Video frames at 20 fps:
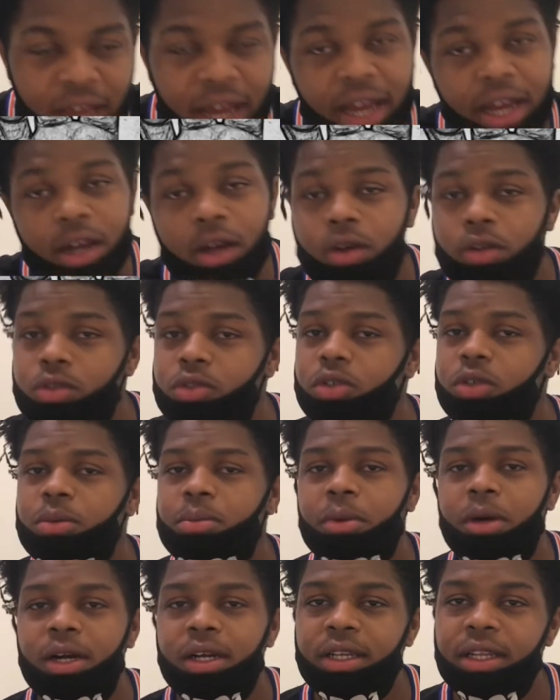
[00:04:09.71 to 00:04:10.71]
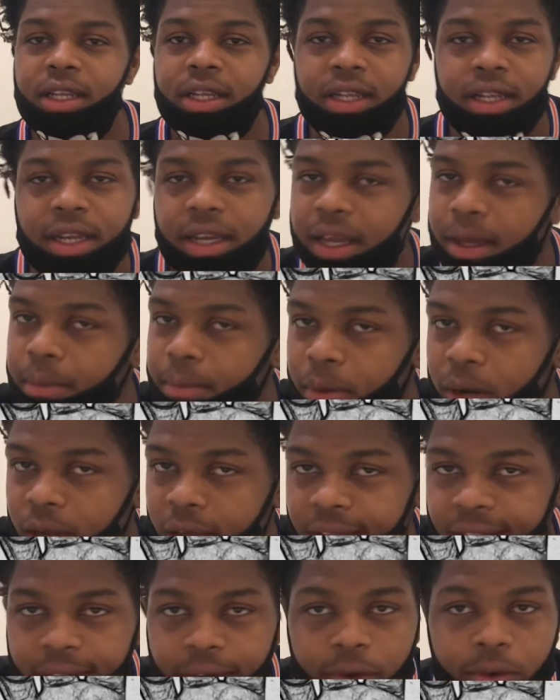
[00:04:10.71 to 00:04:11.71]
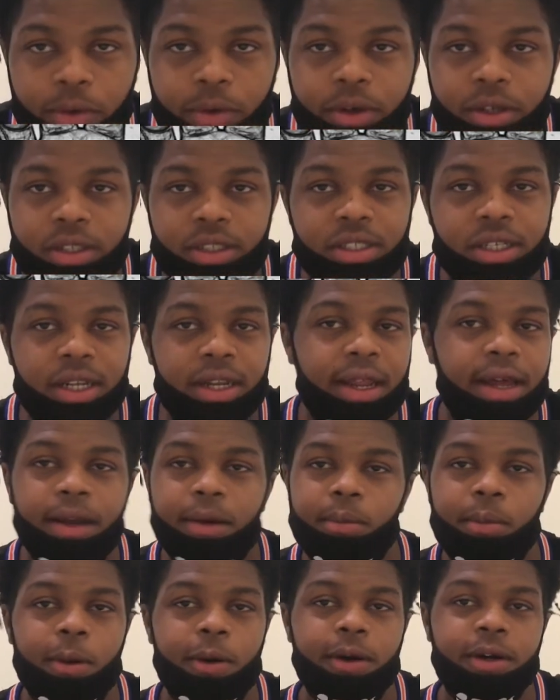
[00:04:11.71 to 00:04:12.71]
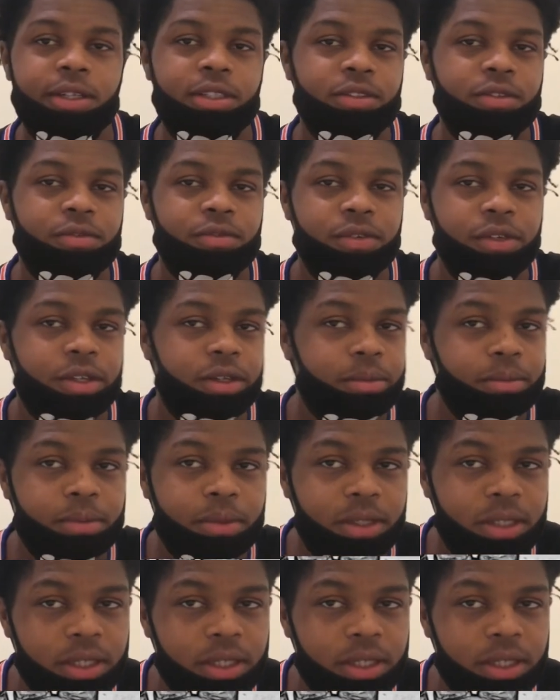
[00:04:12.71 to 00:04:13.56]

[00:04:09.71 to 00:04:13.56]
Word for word: I go to a party and that, but I ain't going to a lot of parties, you feel me?